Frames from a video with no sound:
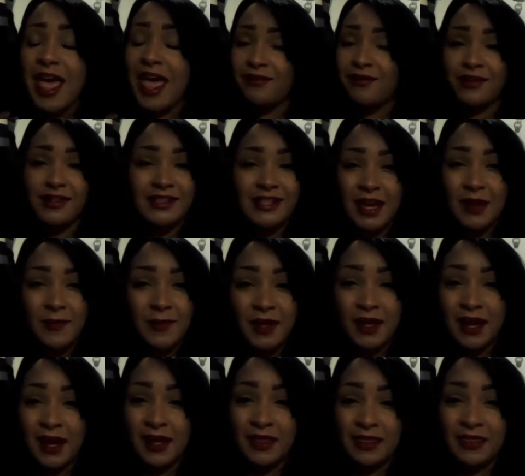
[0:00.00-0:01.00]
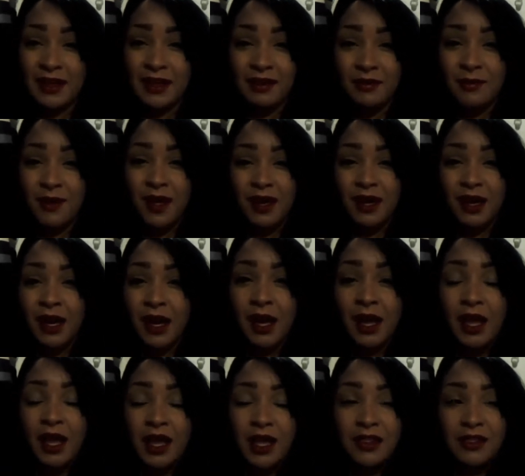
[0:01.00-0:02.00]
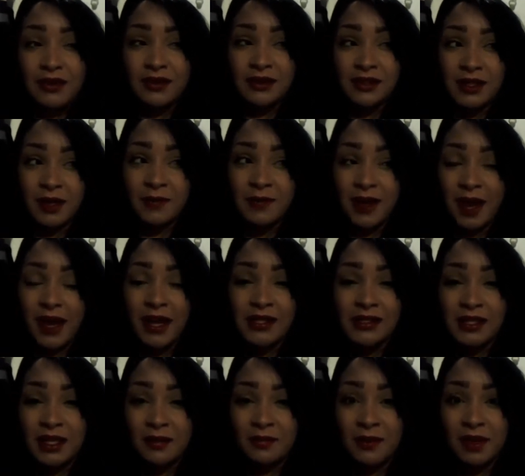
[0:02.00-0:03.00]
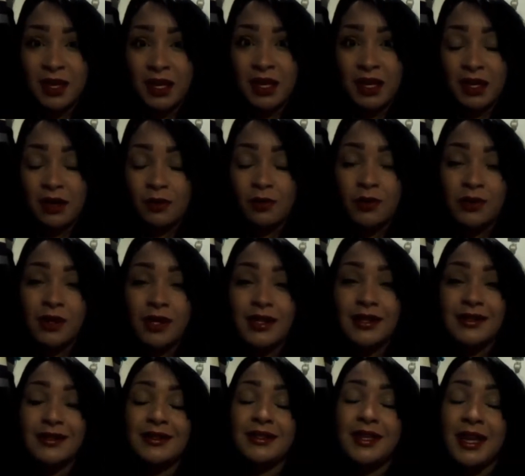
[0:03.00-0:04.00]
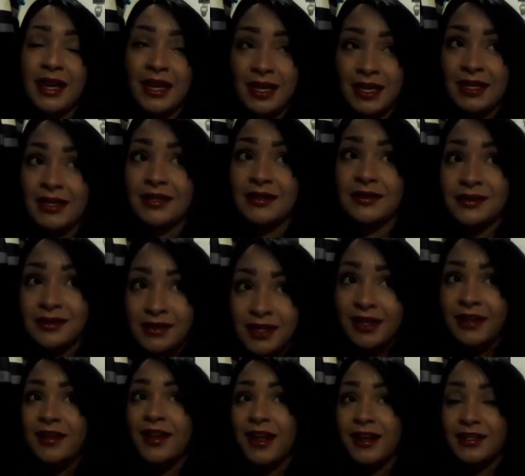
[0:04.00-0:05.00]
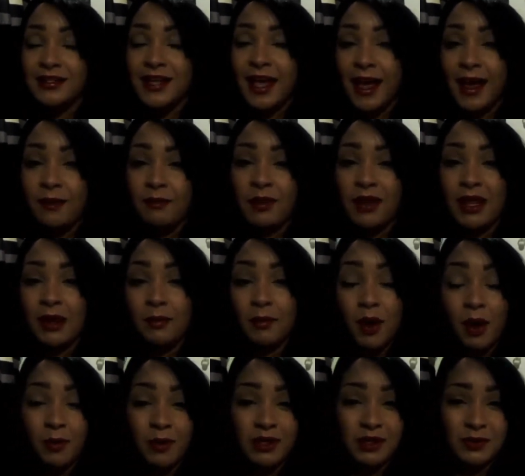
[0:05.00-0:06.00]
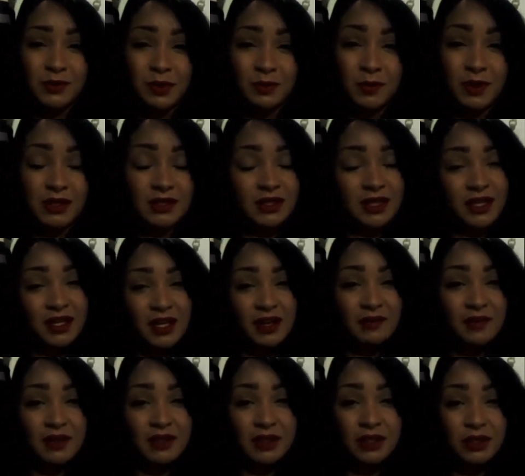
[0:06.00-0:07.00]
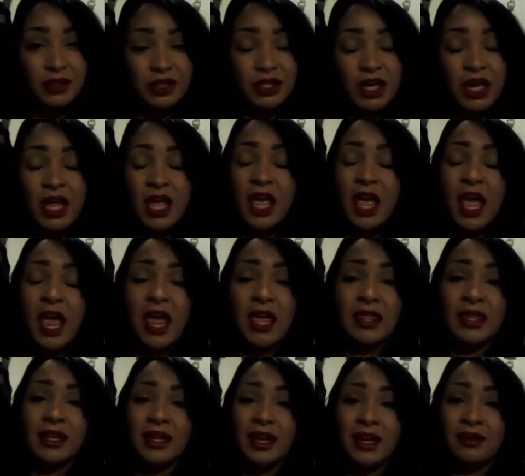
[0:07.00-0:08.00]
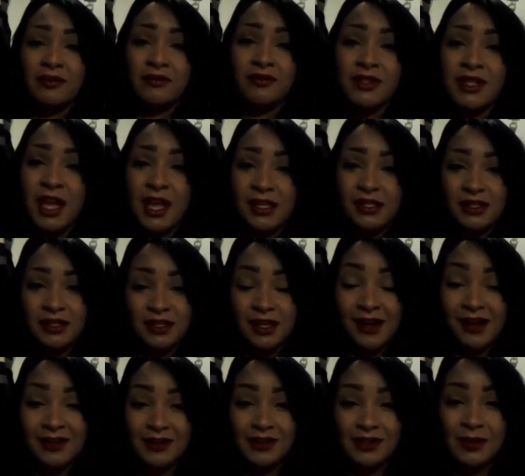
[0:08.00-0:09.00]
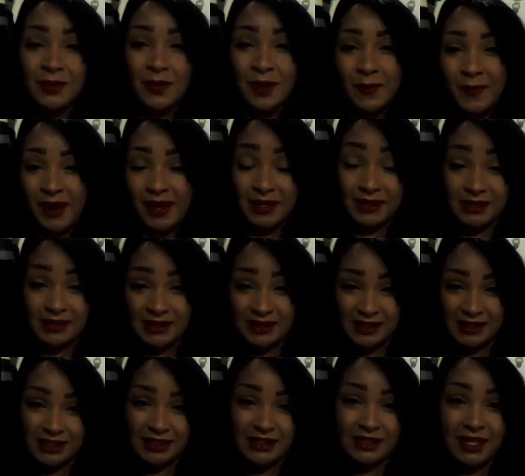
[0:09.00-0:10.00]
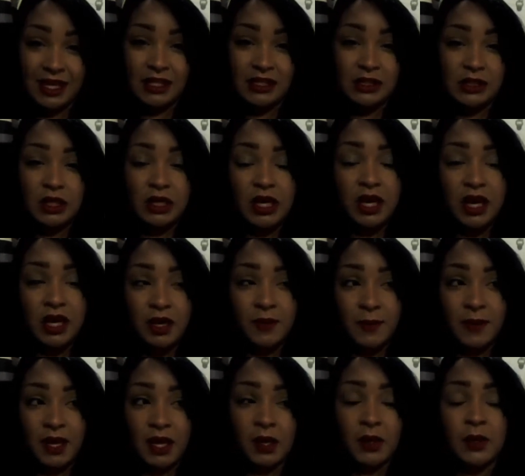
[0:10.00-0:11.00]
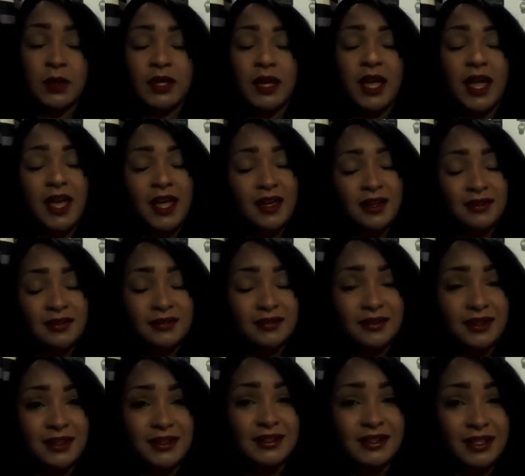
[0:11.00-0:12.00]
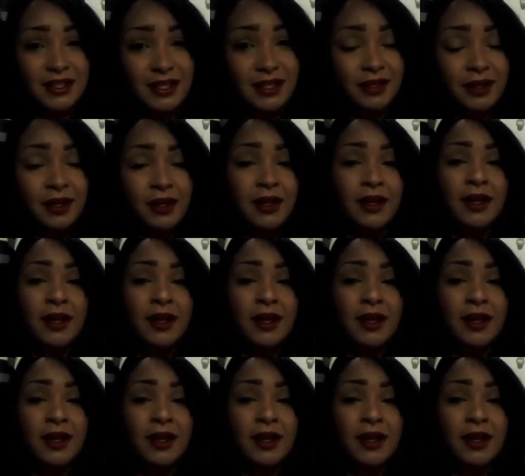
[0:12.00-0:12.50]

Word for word: Every time that I think about it, there's some days I'm like, well, not days at a time, but like moments where I'm like, did I have the surgery? And then I touch down to where my incision sites are and I'm like, oh yeah, I did.